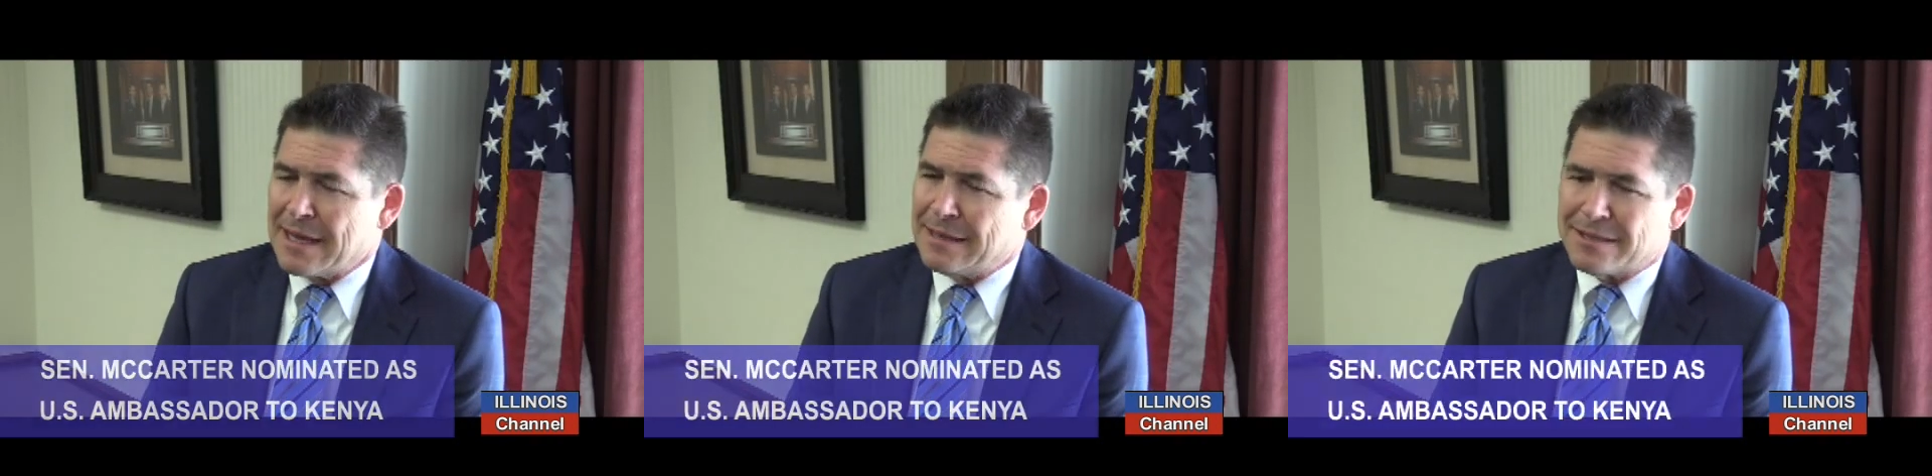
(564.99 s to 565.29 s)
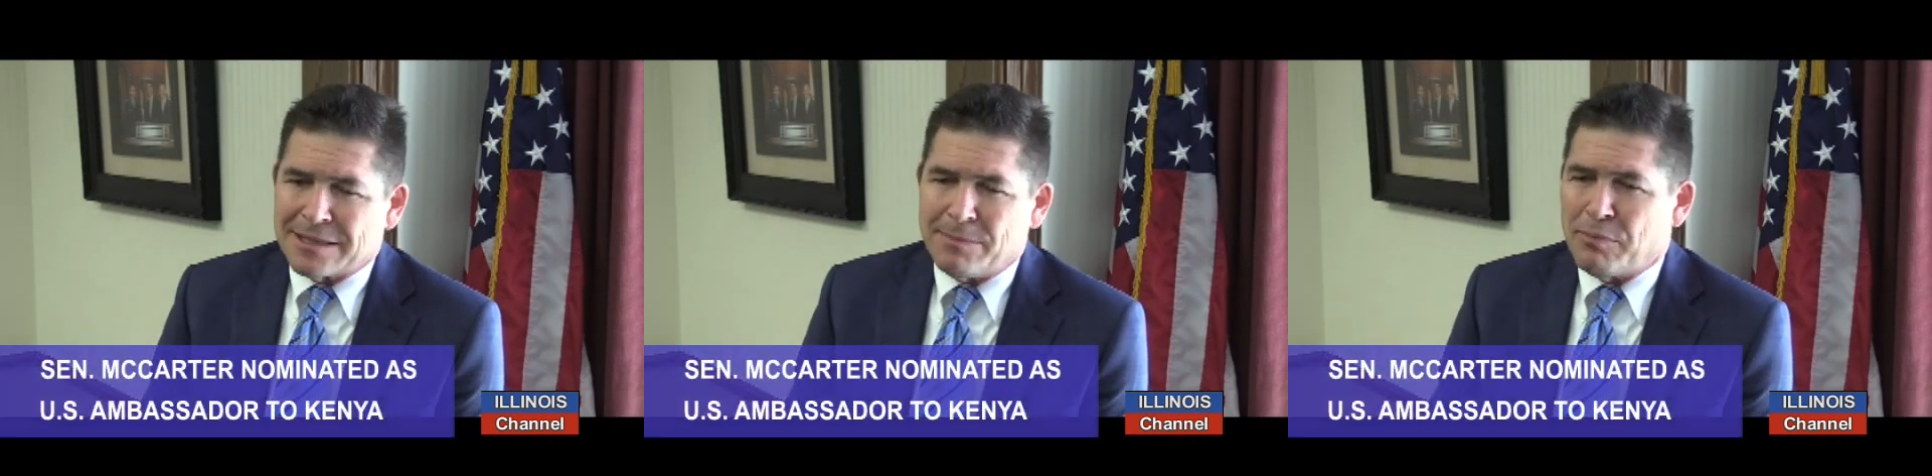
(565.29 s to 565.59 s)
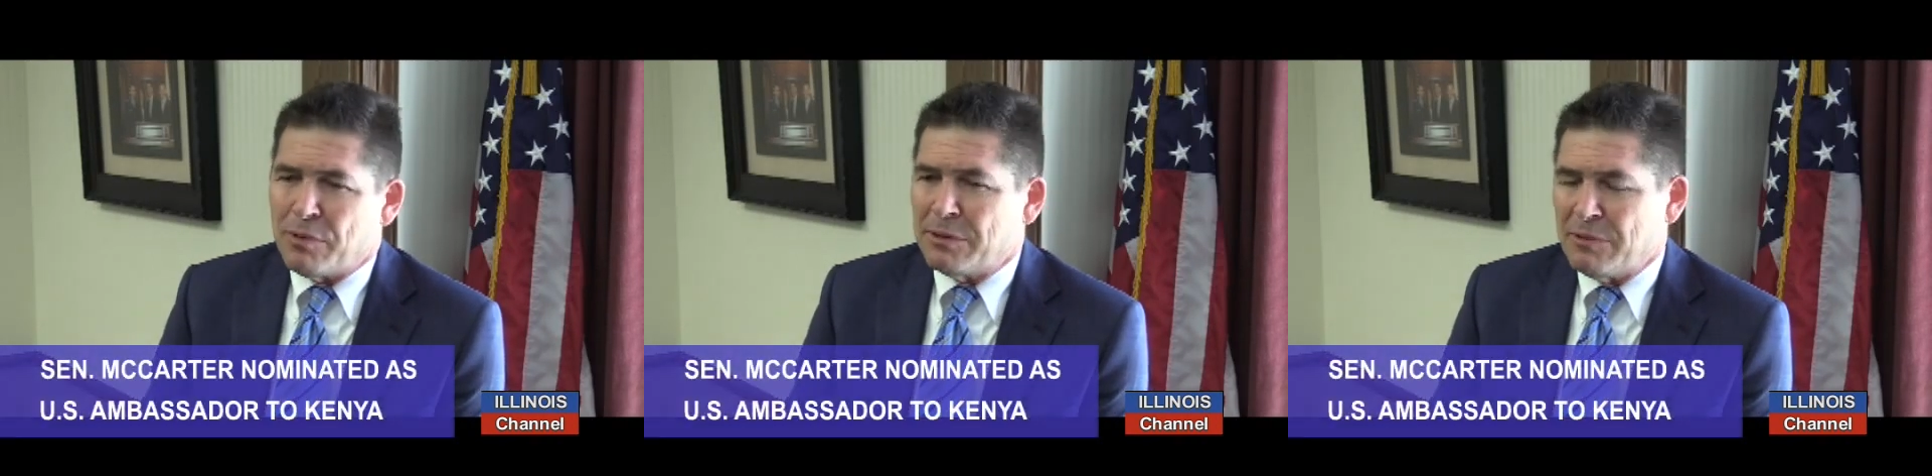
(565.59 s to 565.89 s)
at some
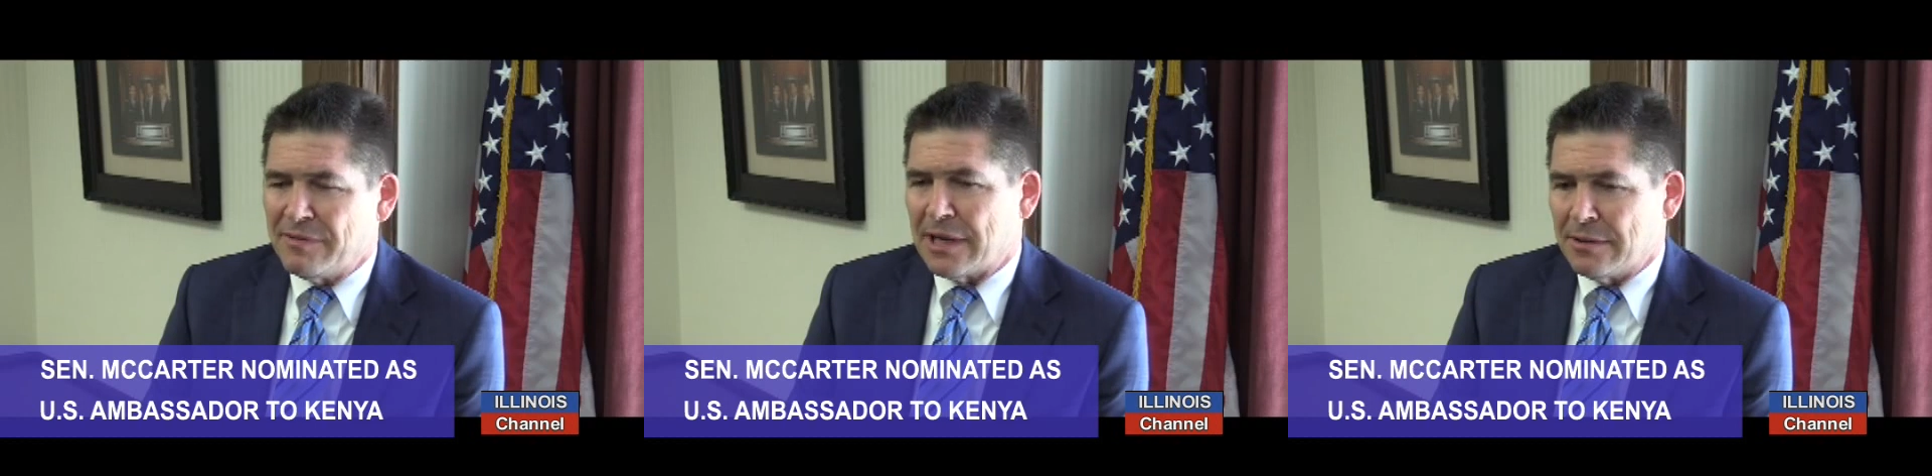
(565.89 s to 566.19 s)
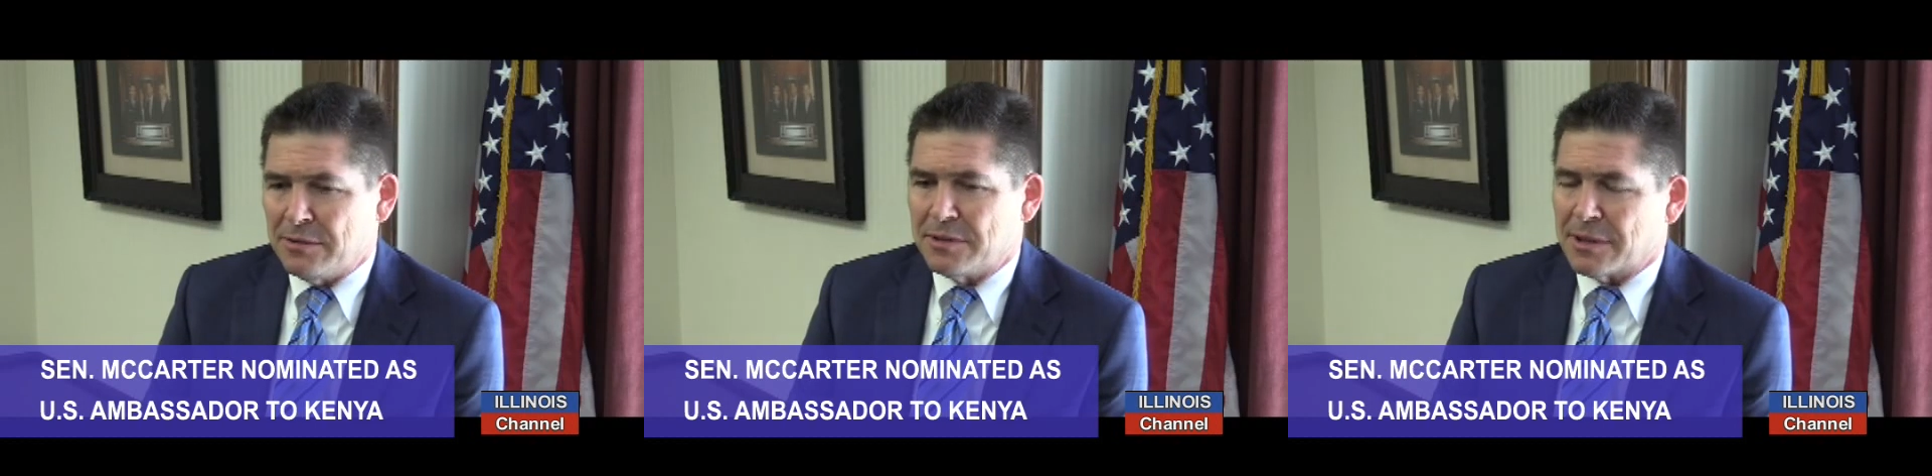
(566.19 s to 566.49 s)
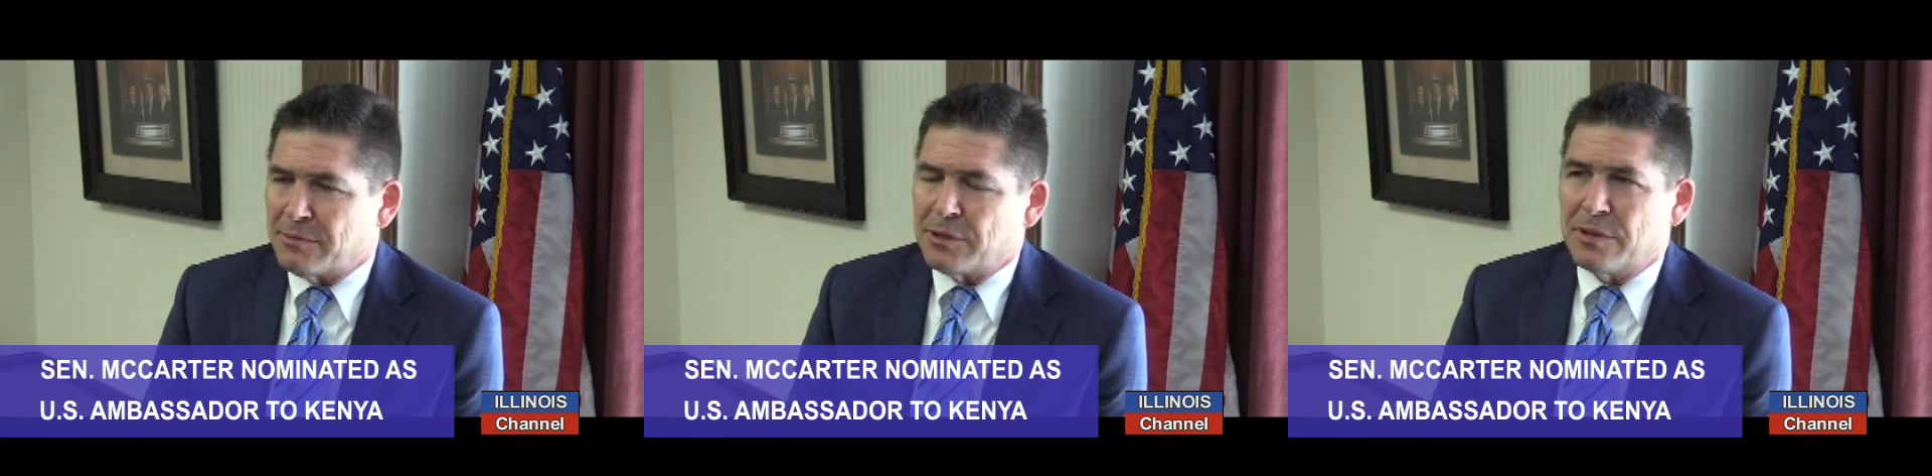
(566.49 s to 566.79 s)
point we've got to do
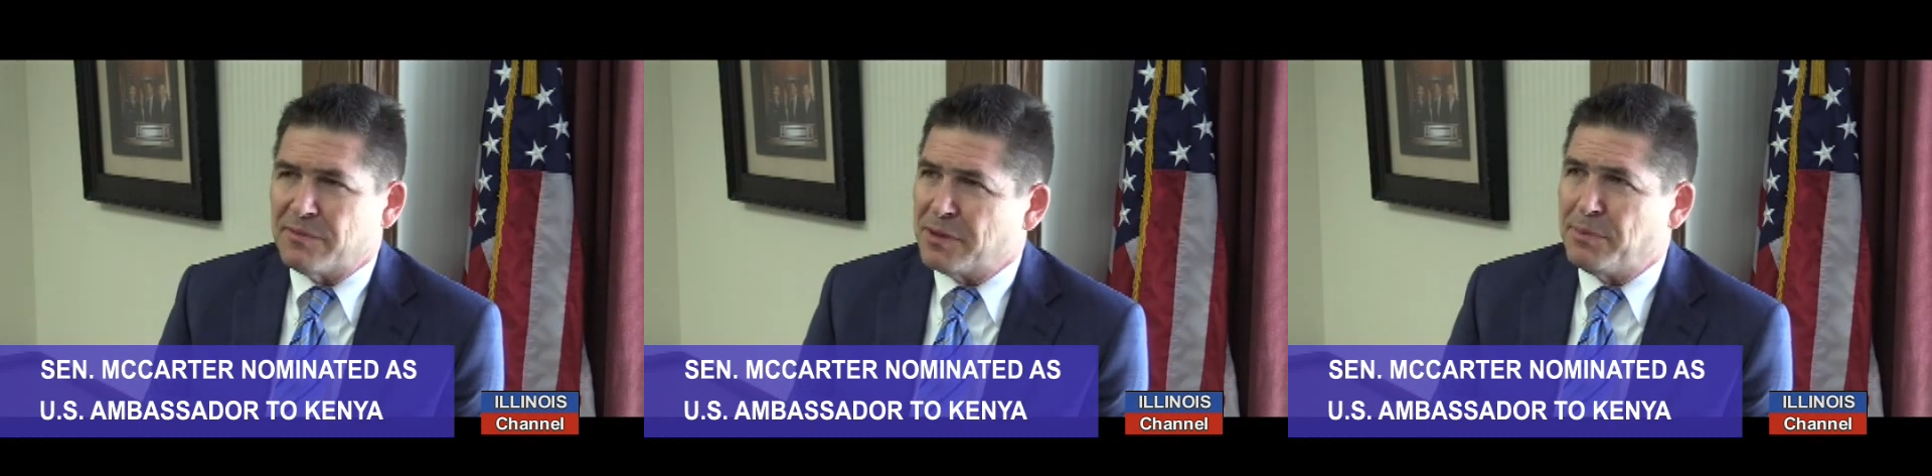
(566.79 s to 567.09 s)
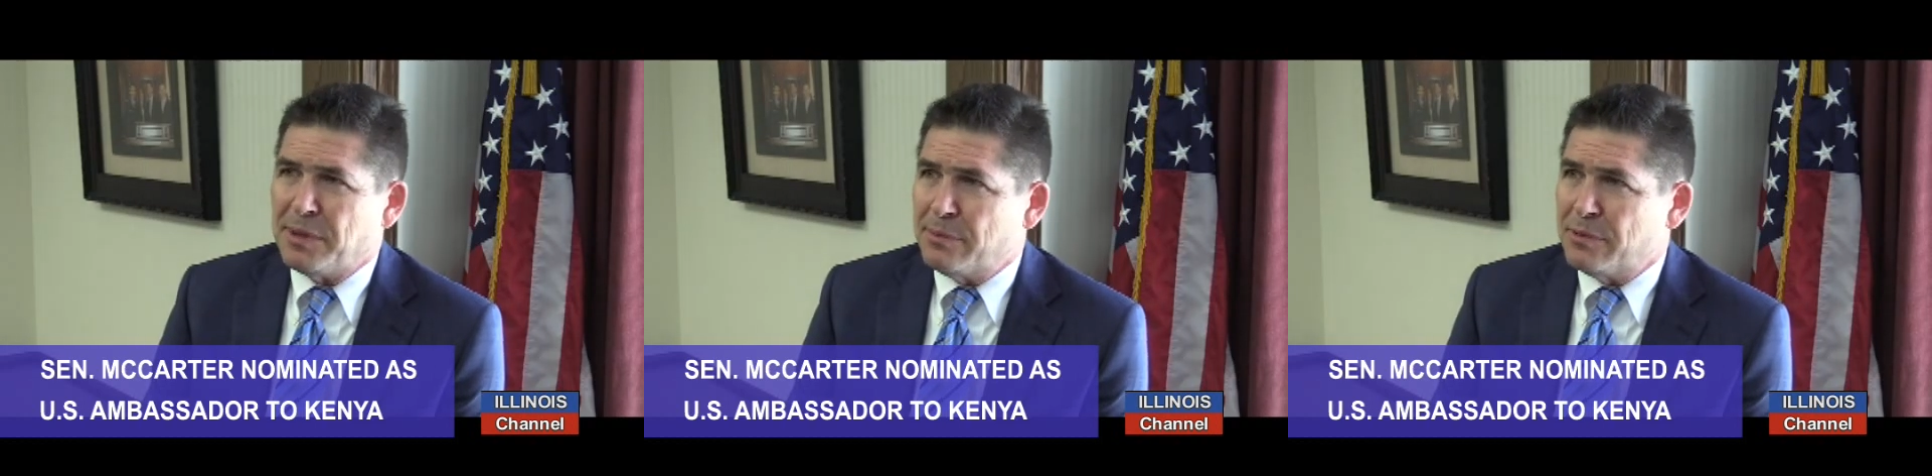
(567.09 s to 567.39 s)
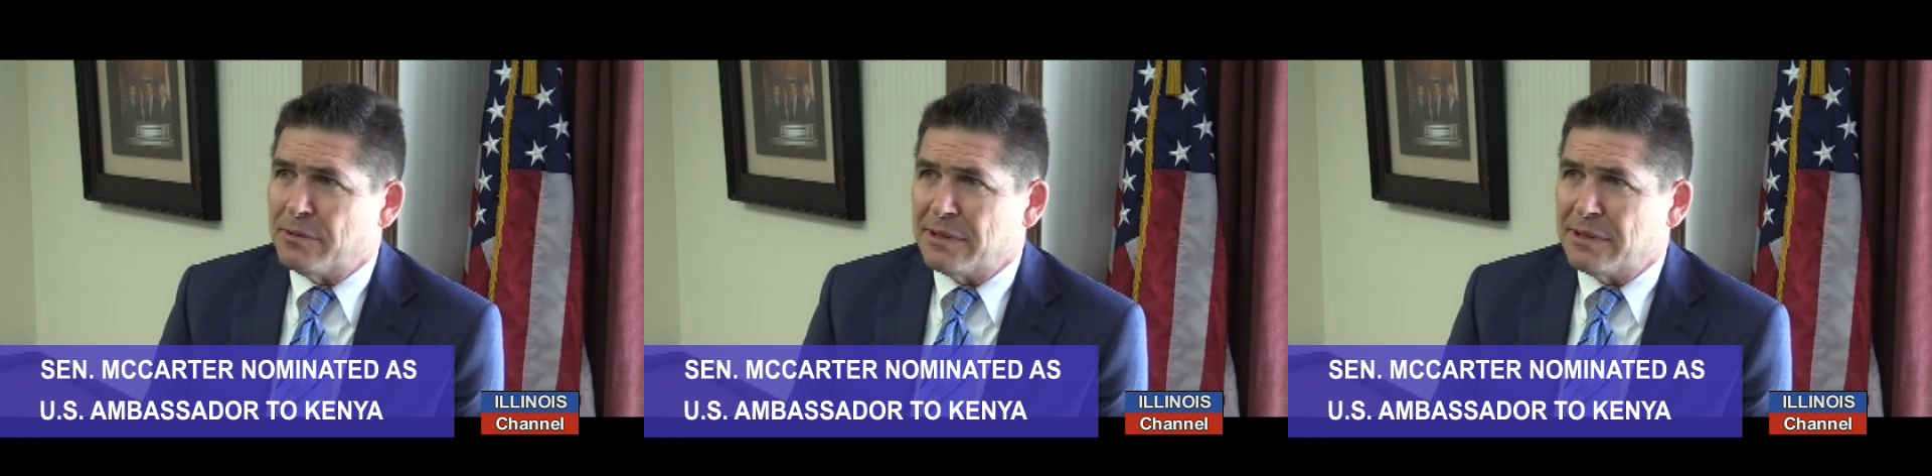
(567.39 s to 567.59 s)
something good for the people.